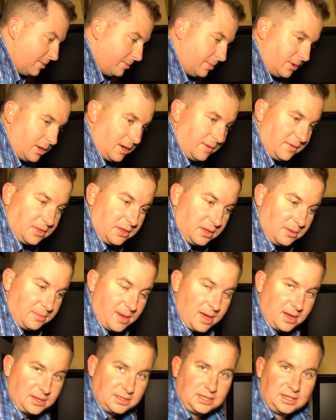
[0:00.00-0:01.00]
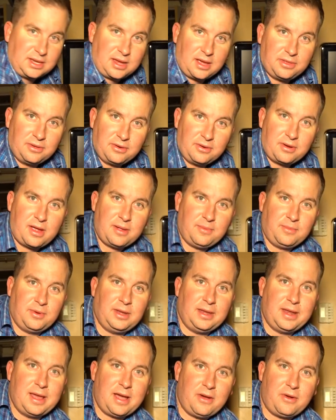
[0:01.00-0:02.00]
put everything back together, and we
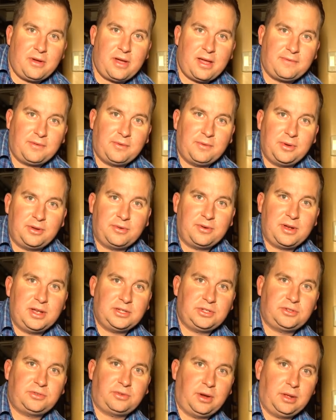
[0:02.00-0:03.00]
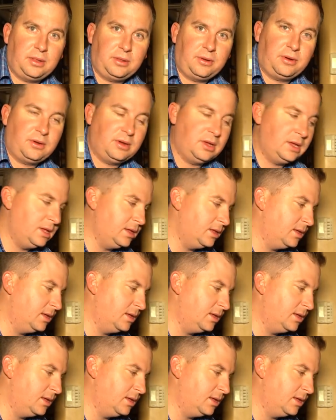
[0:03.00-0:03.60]
now have a winterized trailer.